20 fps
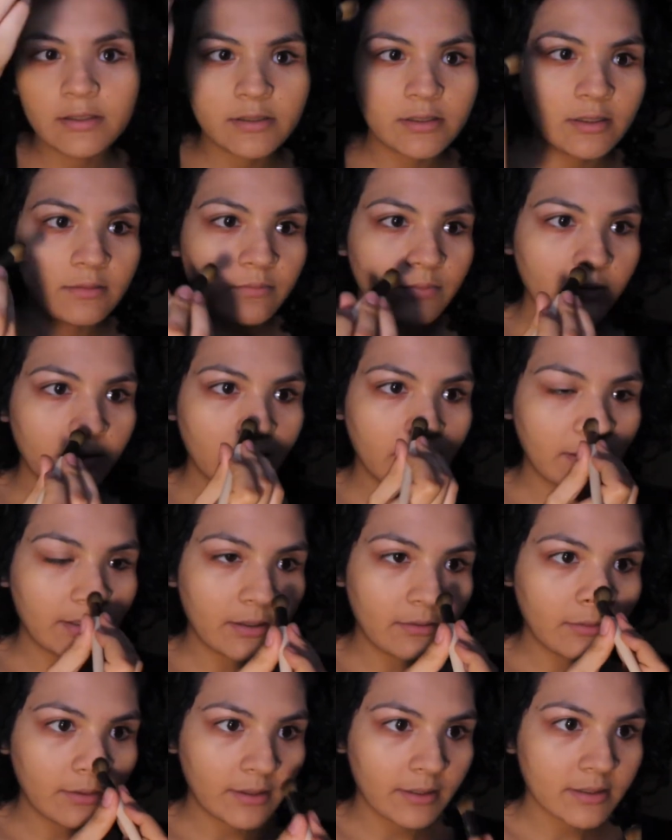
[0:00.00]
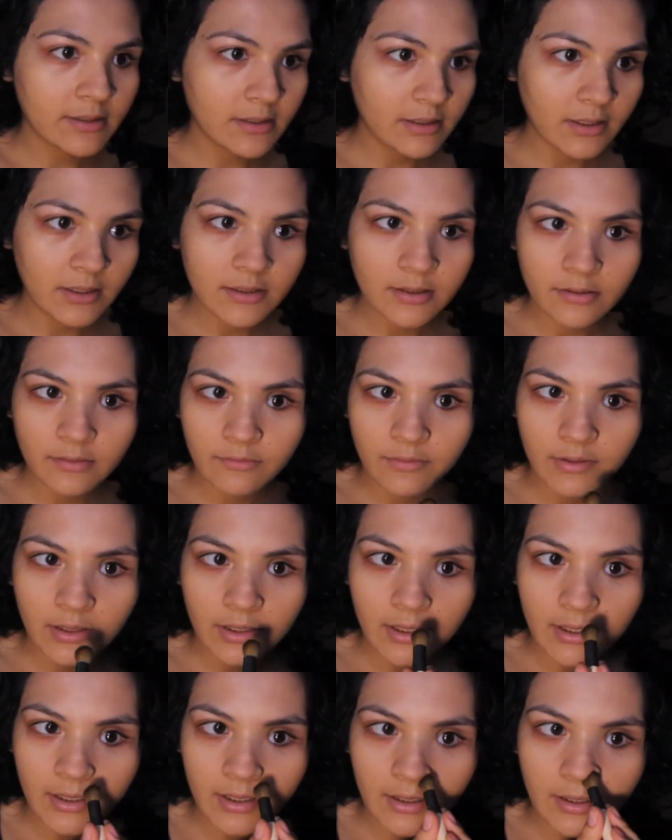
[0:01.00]
this did blend out nicely. It didn't
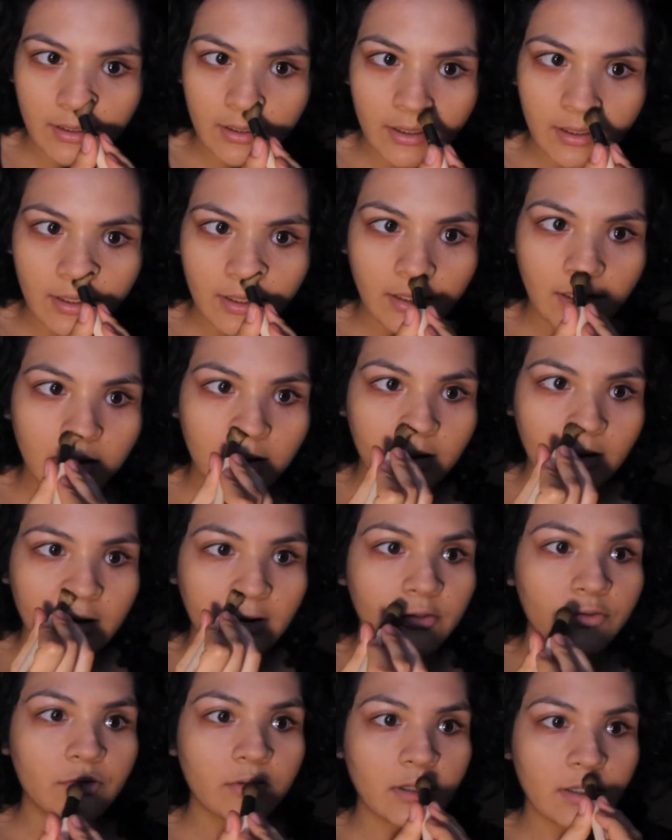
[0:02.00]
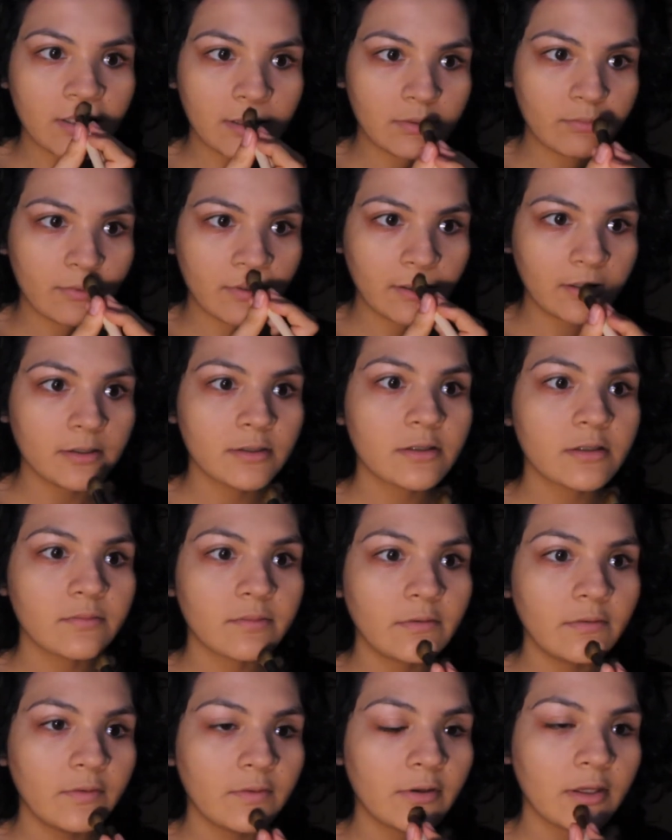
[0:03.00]
really add any dry spots to
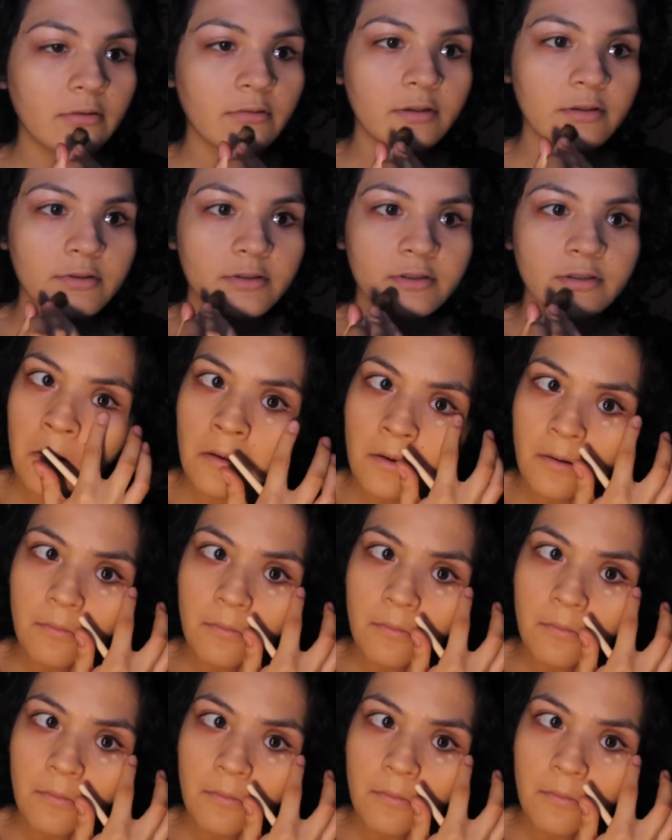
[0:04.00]
my face.